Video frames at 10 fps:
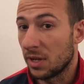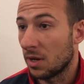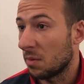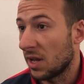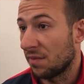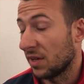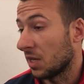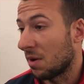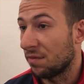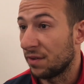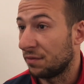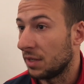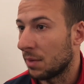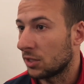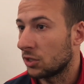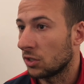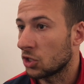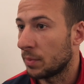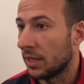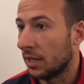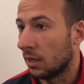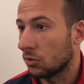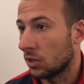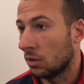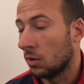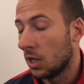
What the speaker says: and I think about 15 matches on the spin now. So,